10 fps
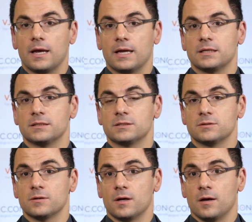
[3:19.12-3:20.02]
And
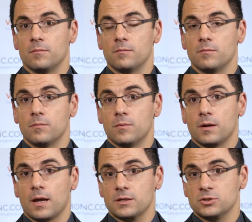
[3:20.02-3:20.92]

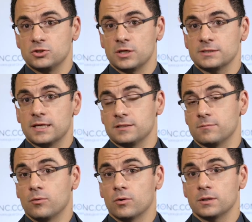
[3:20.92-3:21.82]
just as
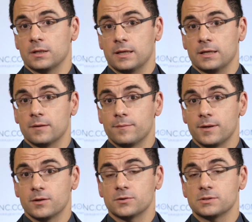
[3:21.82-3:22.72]
importantly, it
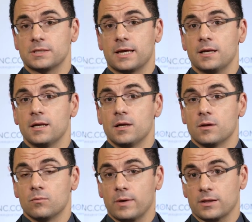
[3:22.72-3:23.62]
appears that
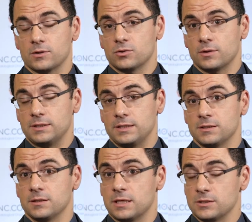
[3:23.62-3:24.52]
regulatory T
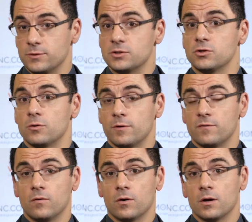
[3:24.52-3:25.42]
cells, as we'd shown
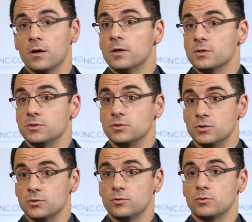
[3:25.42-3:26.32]
before,
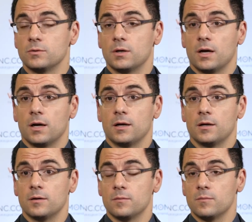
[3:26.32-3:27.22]
do
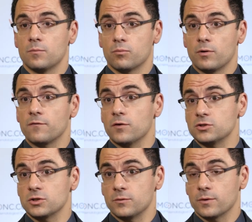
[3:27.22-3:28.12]

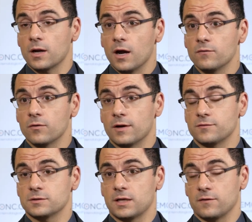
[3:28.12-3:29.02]
preferentially recover
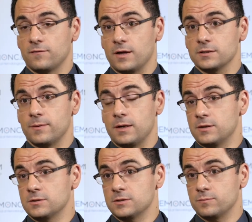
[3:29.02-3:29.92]
after cyclophosphamide, and
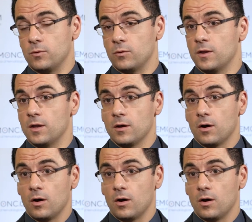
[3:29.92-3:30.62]
this is both